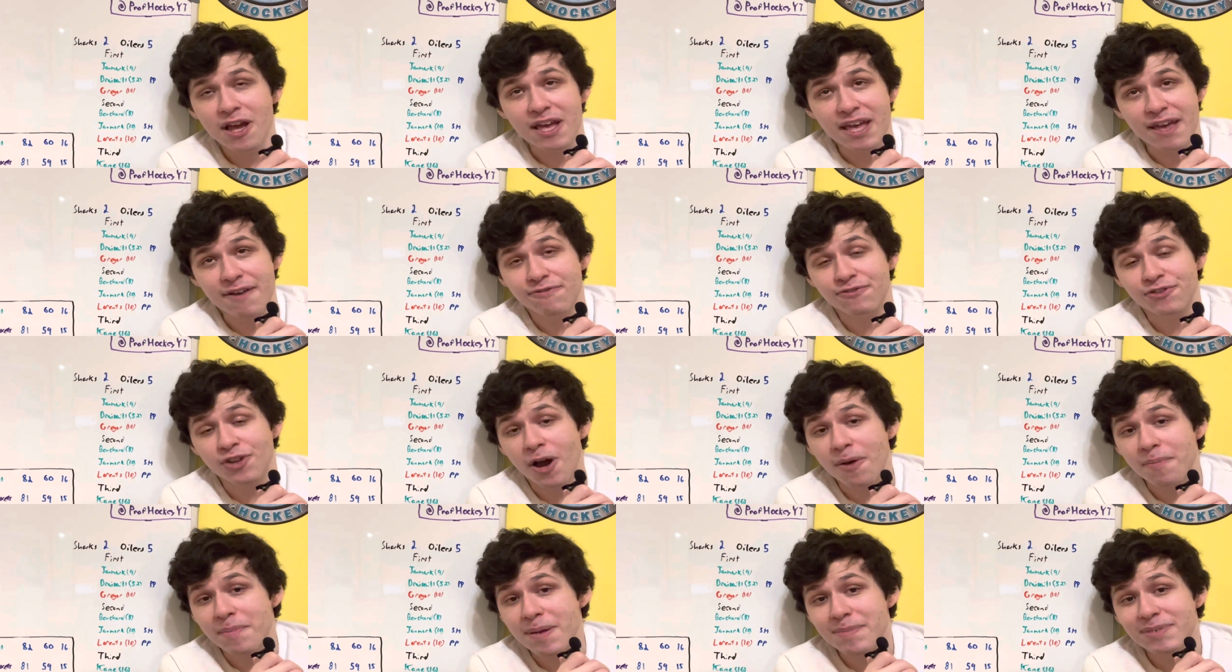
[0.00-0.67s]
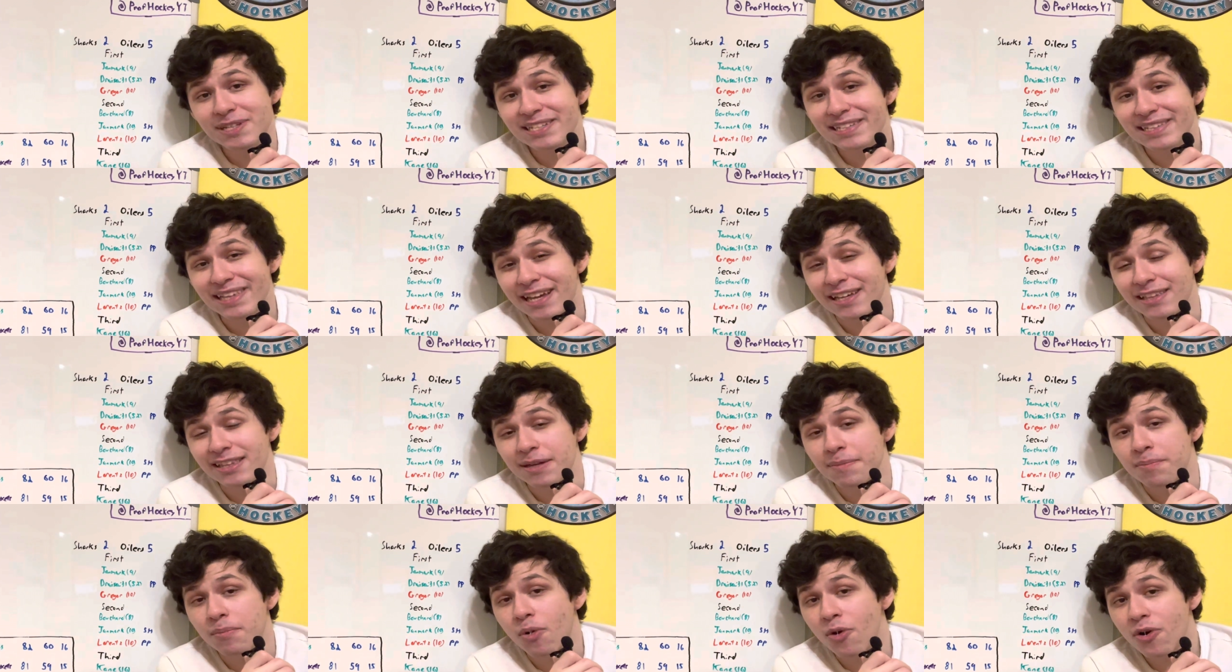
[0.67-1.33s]
if not maybe
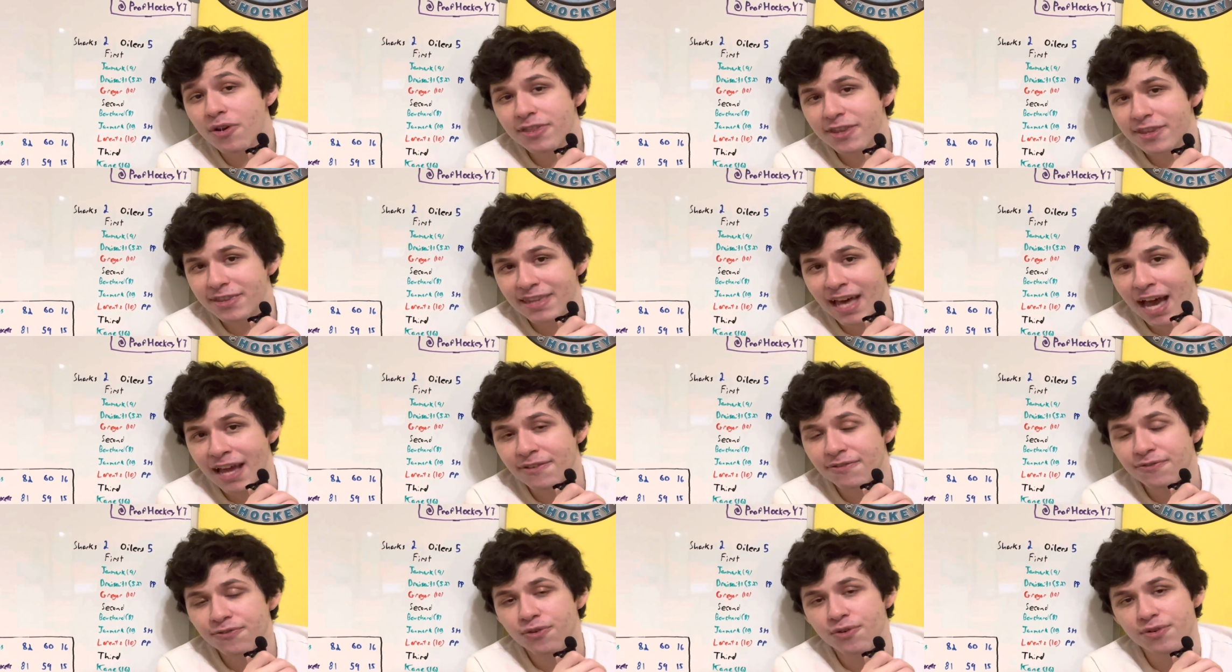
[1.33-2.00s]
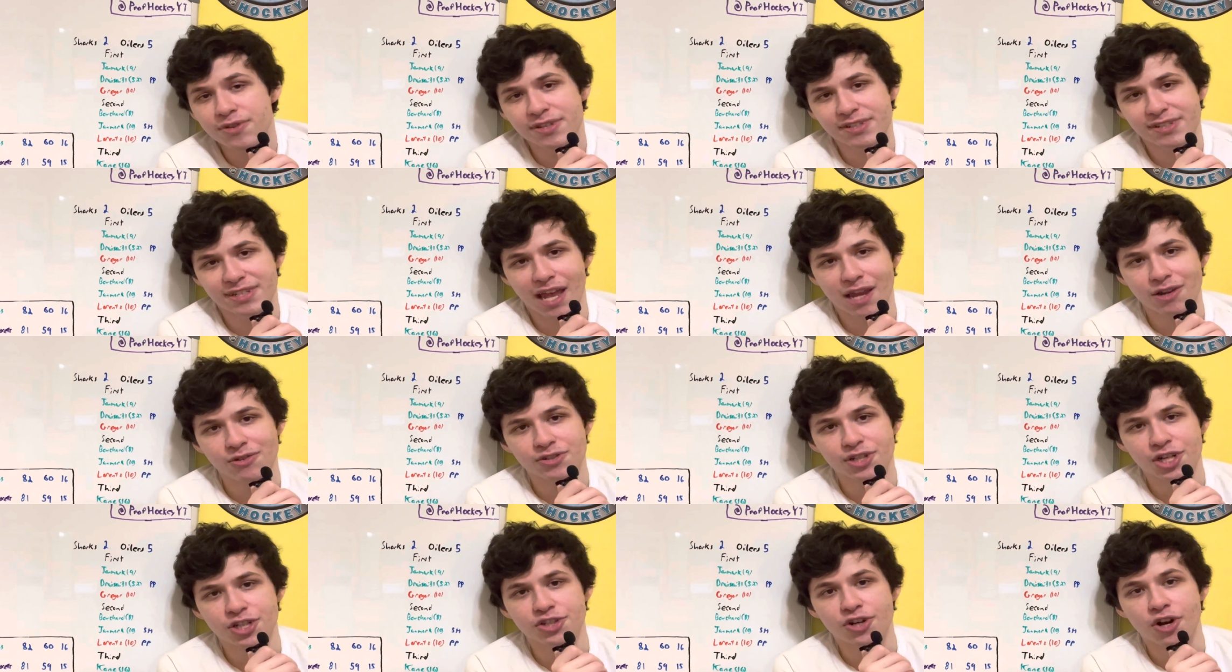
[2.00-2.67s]
slightly more than that, for the San
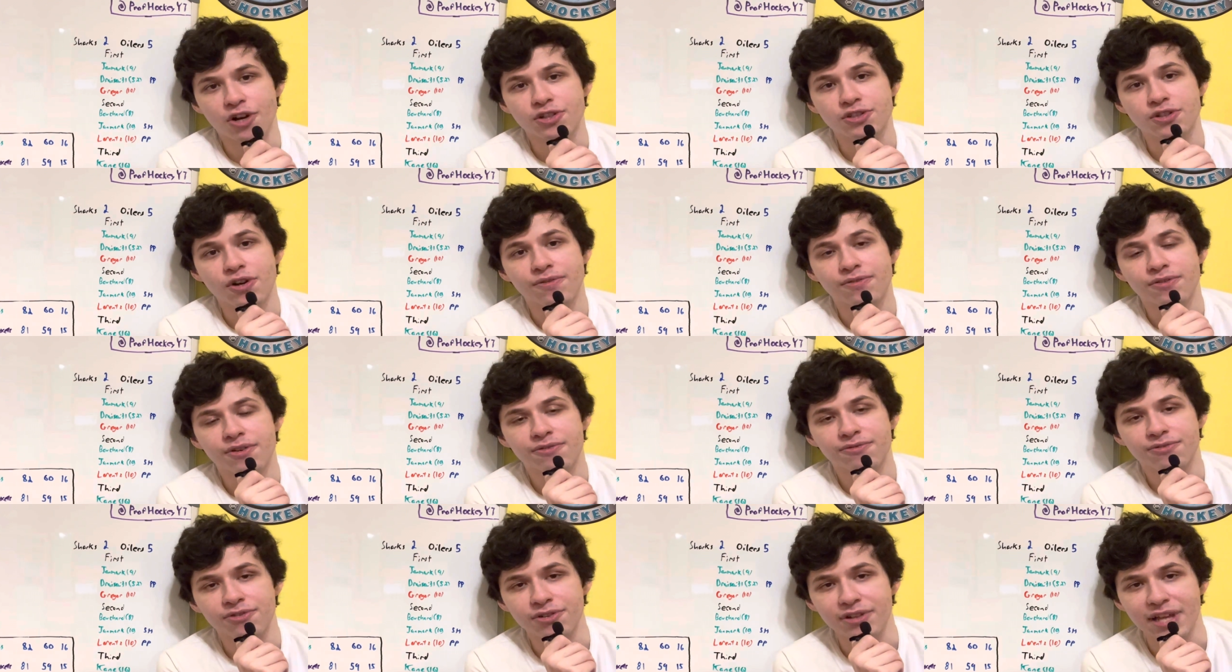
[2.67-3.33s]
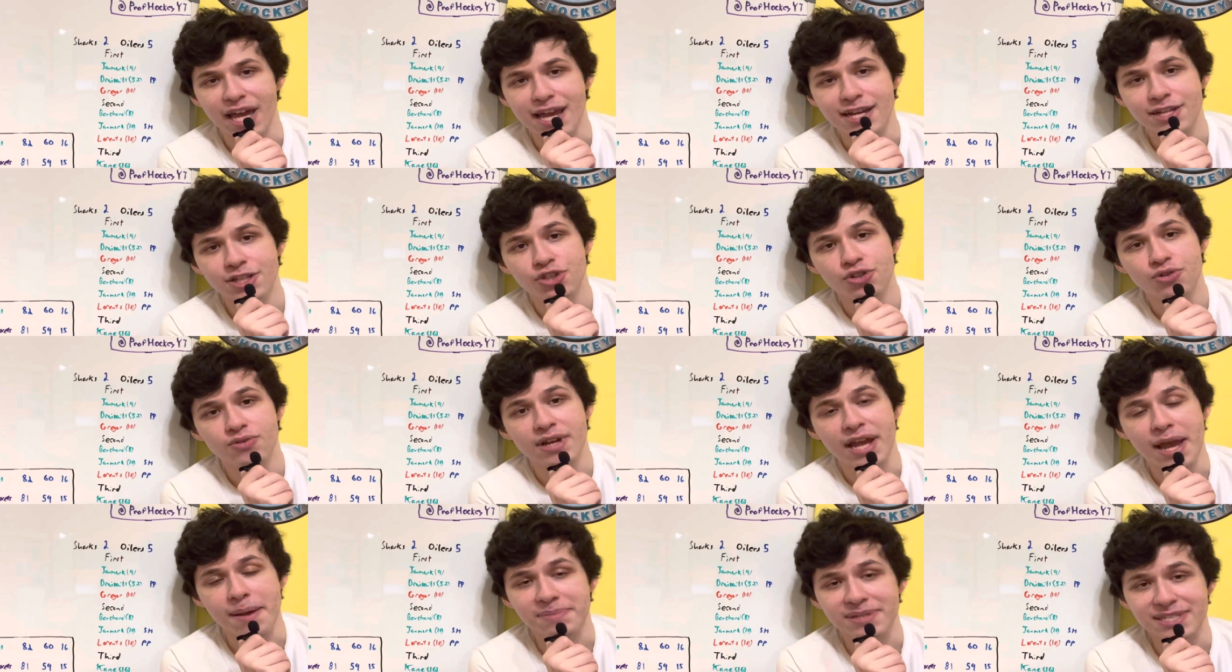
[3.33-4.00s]
Jose Sharks over a full
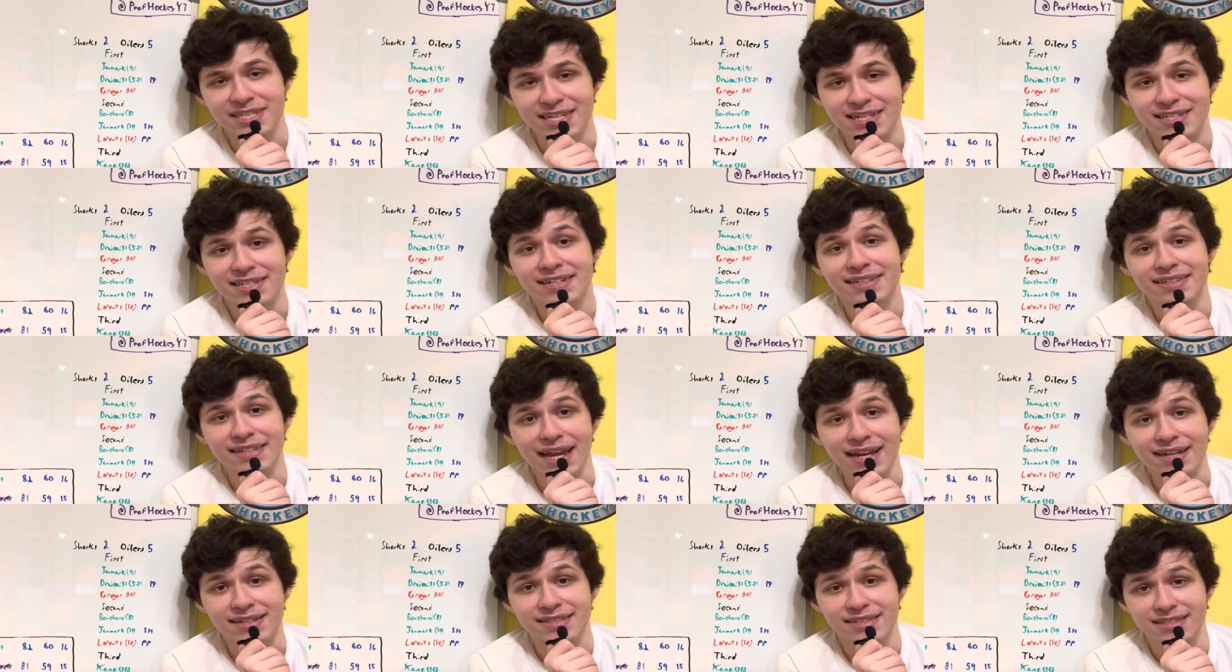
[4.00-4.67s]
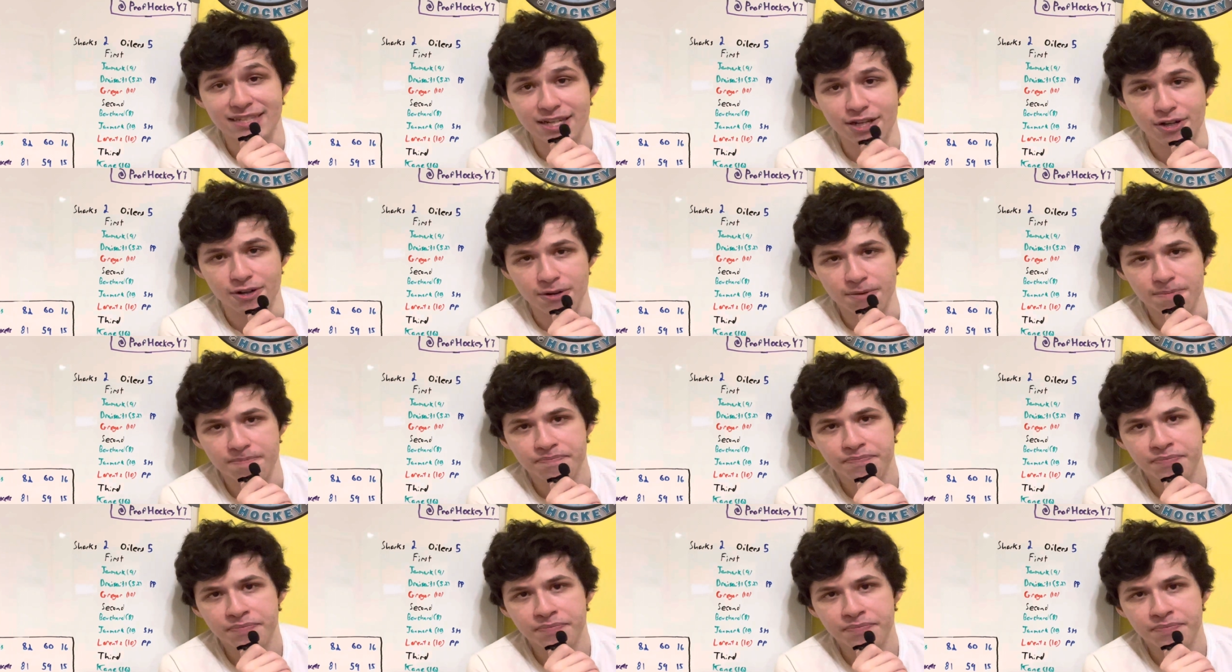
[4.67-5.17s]
82 game season next year.